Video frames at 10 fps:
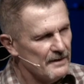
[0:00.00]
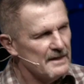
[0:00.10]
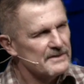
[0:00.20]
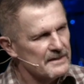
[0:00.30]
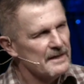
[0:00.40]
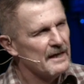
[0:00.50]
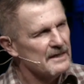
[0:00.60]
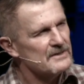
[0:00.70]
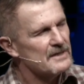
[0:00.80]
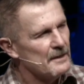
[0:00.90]
these
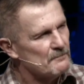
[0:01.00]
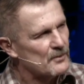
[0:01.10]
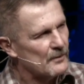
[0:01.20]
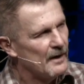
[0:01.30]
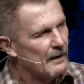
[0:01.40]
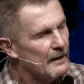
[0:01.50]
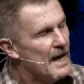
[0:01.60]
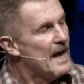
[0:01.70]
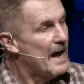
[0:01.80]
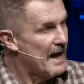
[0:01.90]
things in prayer,
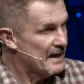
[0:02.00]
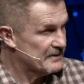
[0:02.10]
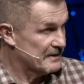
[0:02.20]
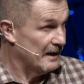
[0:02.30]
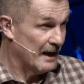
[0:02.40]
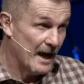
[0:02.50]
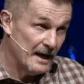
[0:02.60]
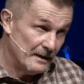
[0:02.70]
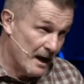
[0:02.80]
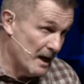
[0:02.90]
asking,
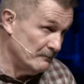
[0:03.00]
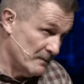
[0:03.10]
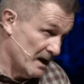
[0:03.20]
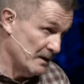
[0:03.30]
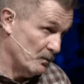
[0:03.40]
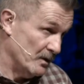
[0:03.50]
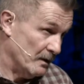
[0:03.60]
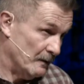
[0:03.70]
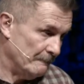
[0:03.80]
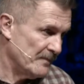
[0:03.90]
hey, not my
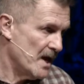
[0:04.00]
will,